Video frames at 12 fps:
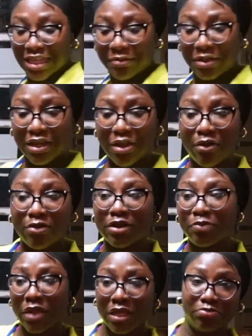that belong
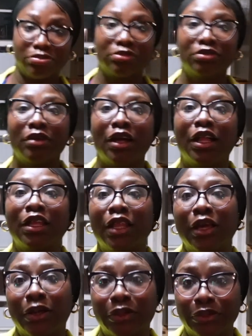to people
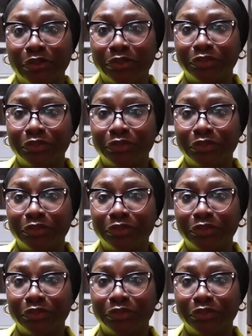alone.